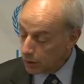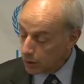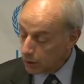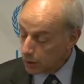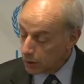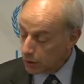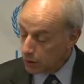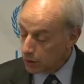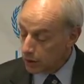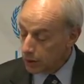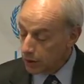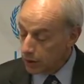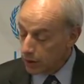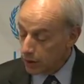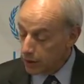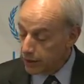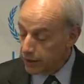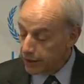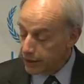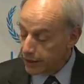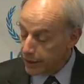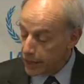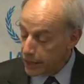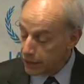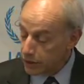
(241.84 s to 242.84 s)
And the
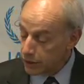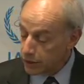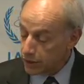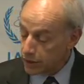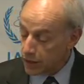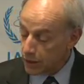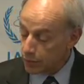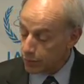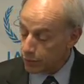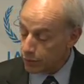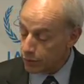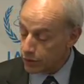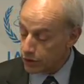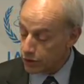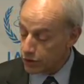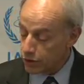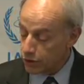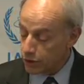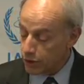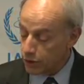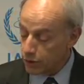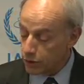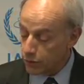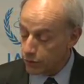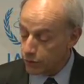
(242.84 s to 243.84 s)
indicated temperature
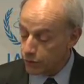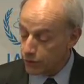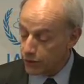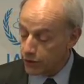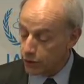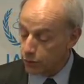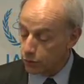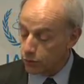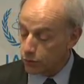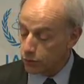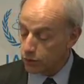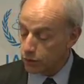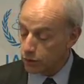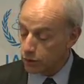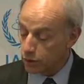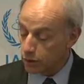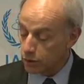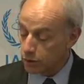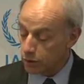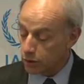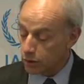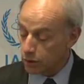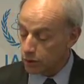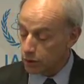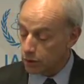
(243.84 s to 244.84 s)
at the feed water
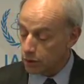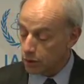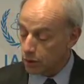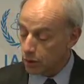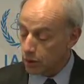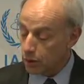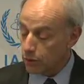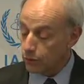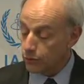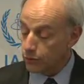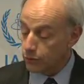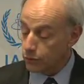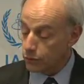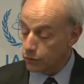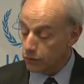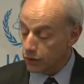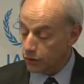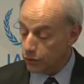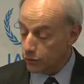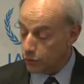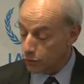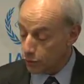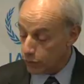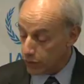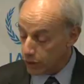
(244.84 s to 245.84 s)
nozzle of
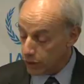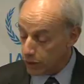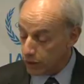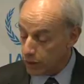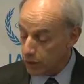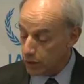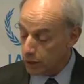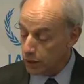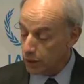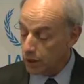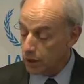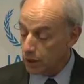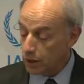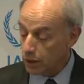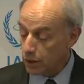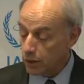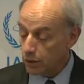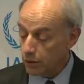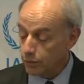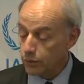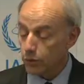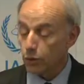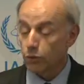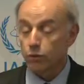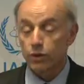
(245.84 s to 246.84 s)
Unit 3
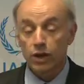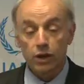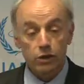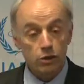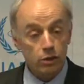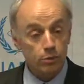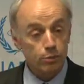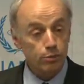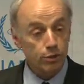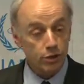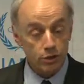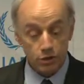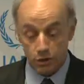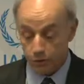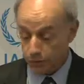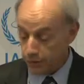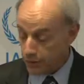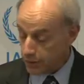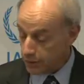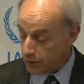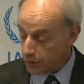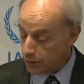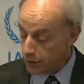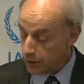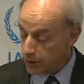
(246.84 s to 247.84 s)
of the reactor pressure
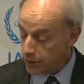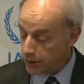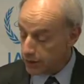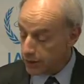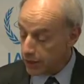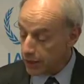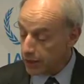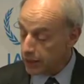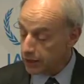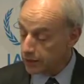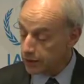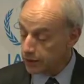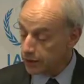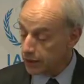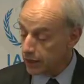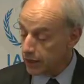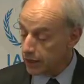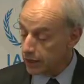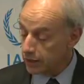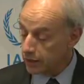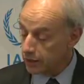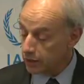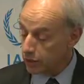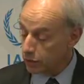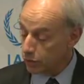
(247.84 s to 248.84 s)
vessel is
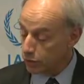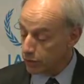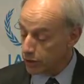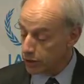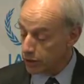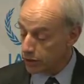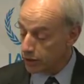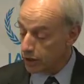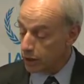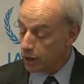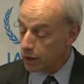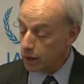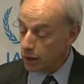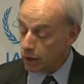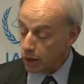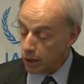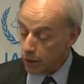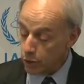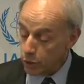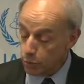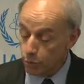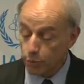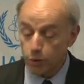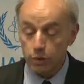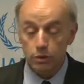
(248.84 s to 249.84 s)
88 degrees.
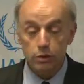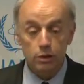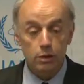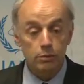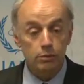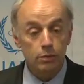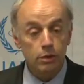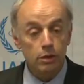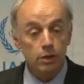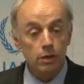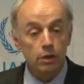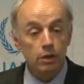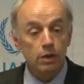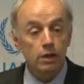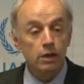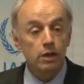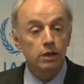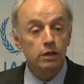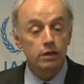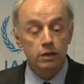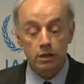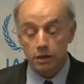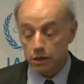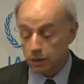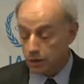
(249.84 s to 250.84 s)
At the bottom,
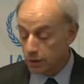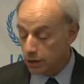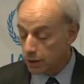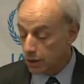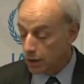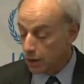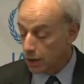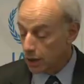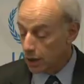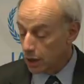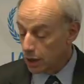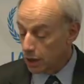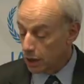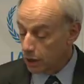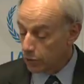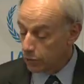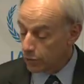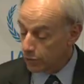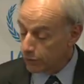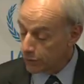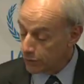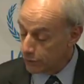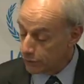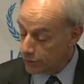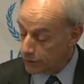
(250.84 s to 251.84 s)
it is
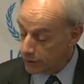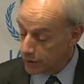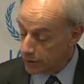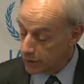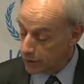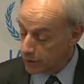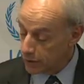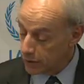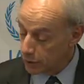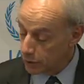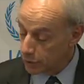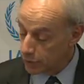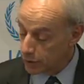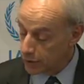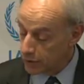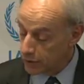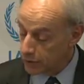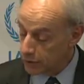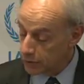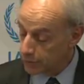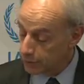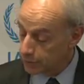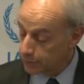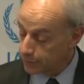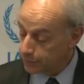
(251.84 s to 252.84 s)
115
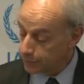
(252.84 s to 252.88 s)
degrees.